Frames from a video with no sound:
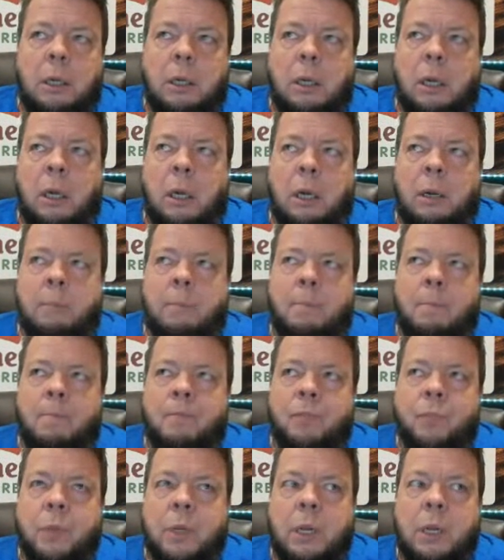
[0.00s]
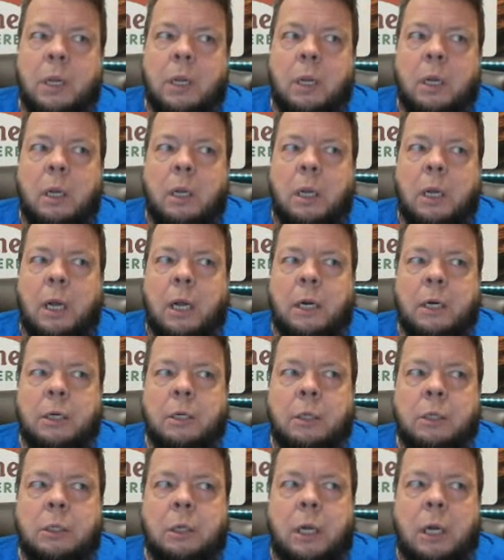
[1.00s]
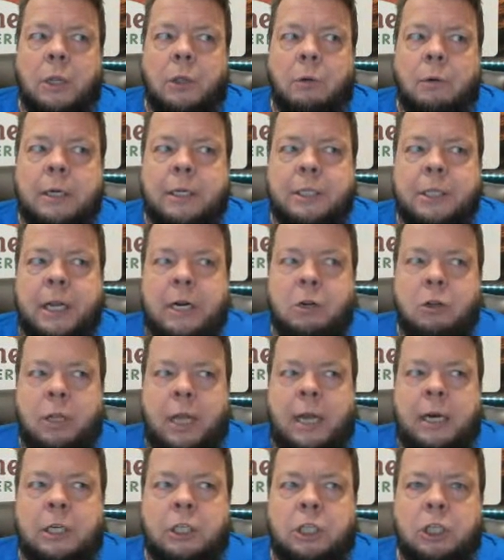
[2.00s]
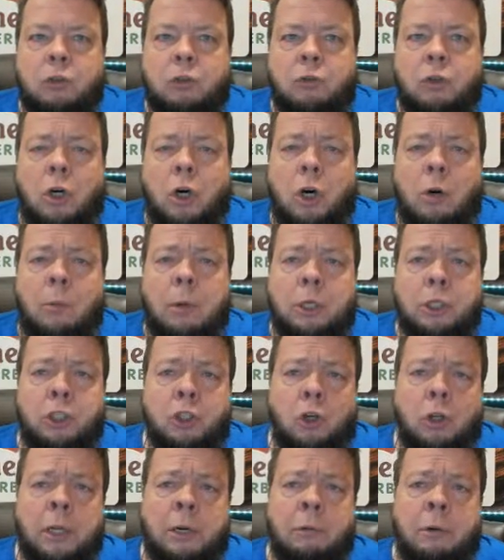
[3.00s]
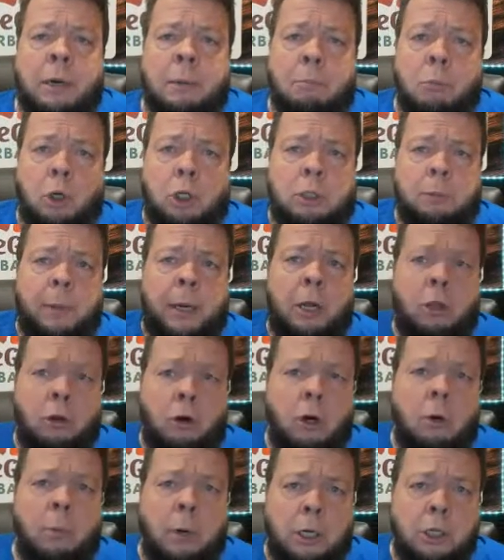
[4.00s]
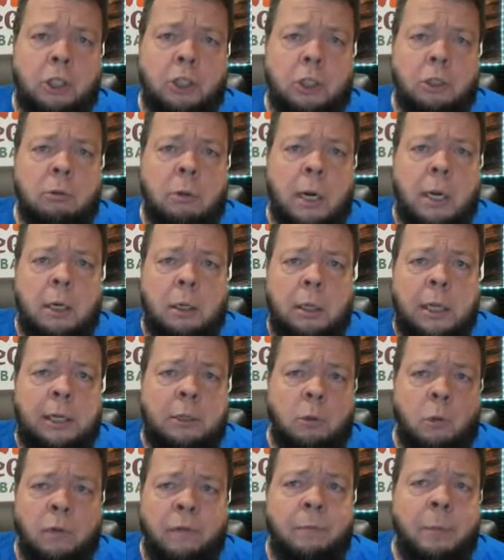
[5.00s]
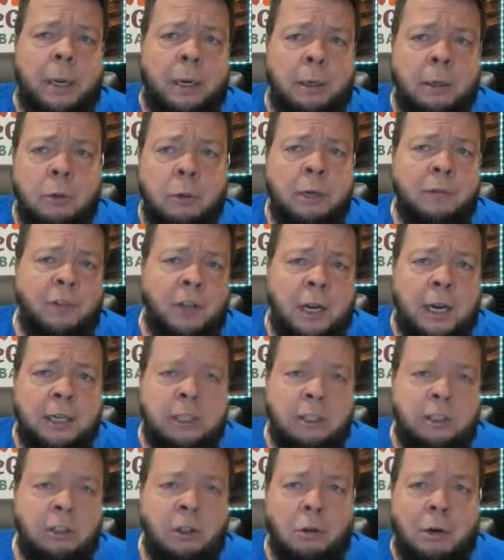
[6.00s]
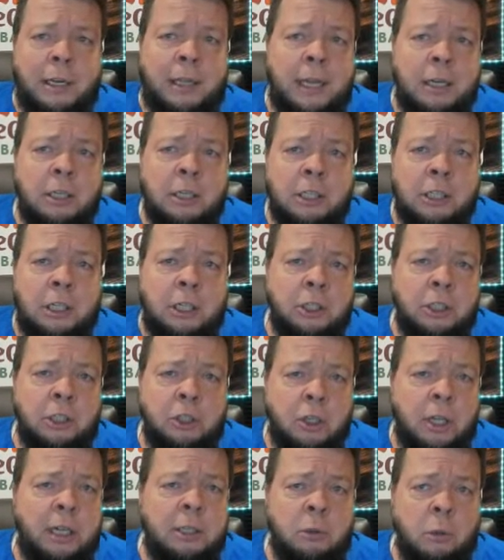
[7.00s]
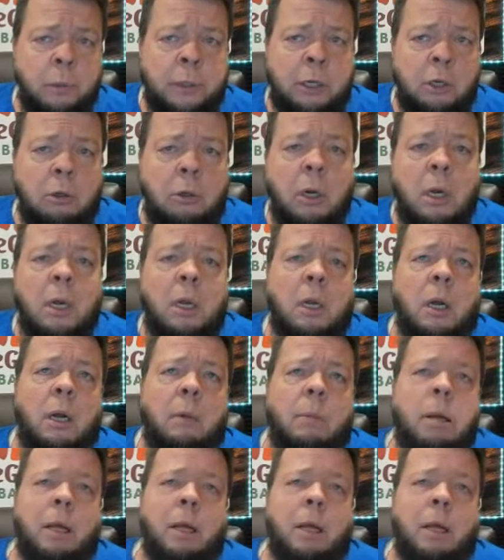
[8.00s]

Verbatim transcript: Um, and and the reason they do that is because herbalists only read books by other herbalists, right? And that's what we've been doing for the last three thousand years. So that's what we do. Um,